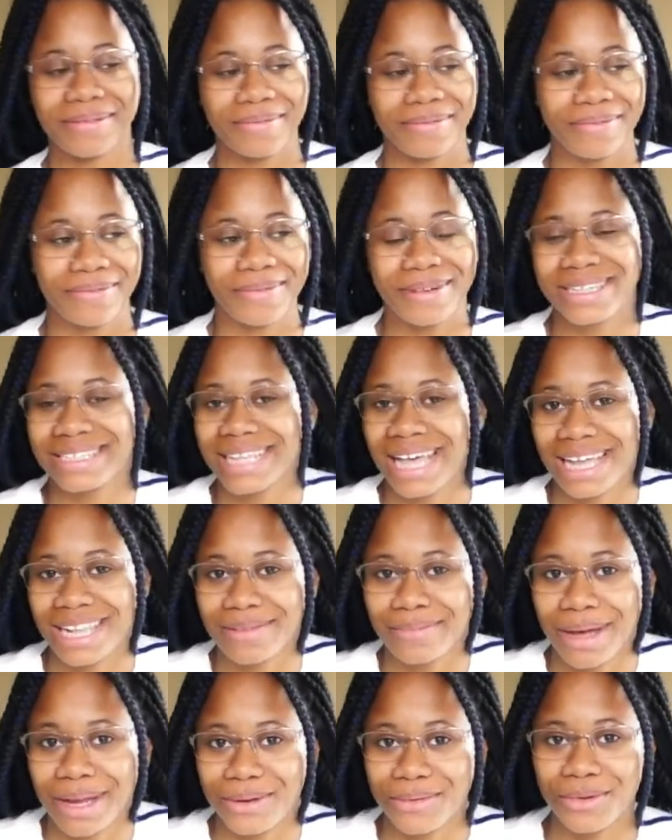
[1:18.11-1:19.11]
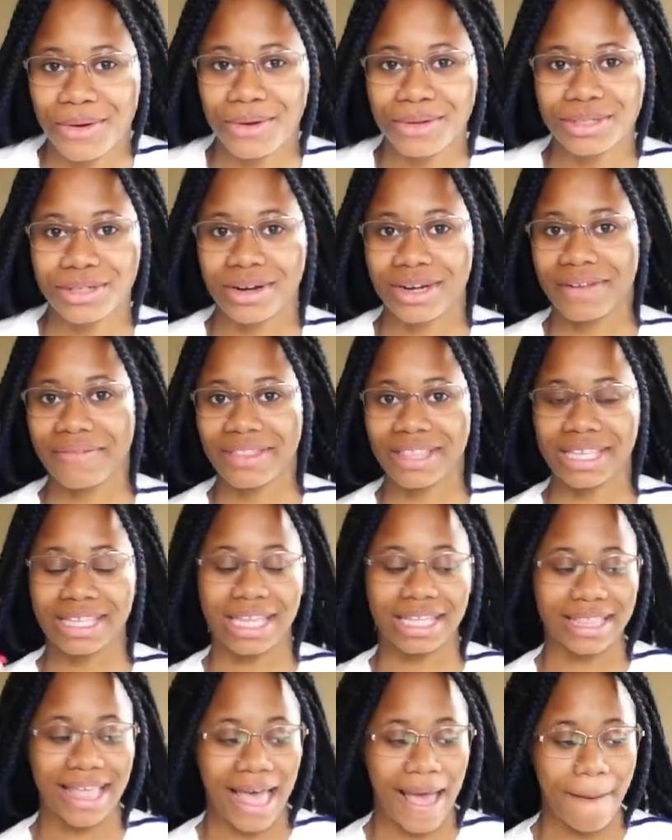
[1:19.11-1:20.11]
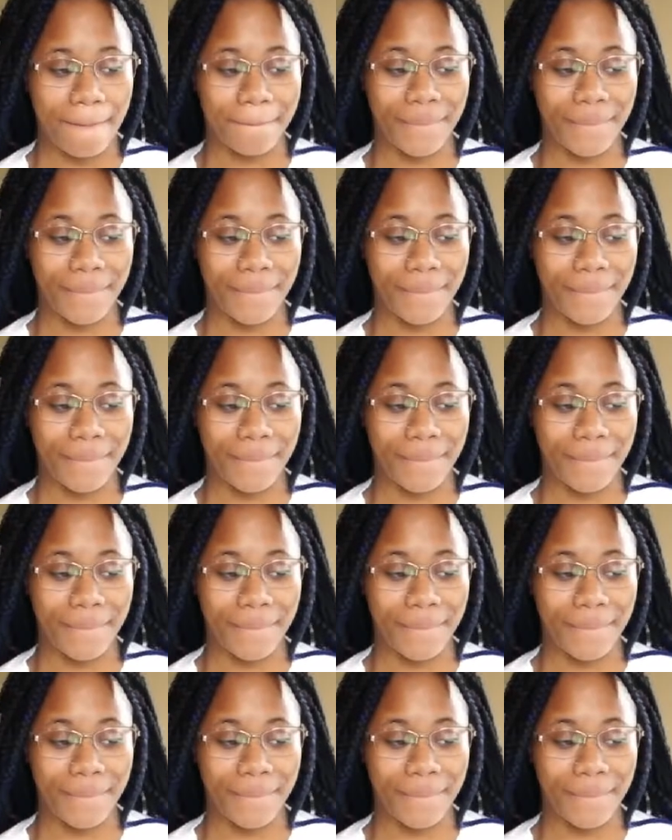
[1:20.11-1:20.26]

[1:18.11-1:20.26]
what exactly my new goals are and everything like that.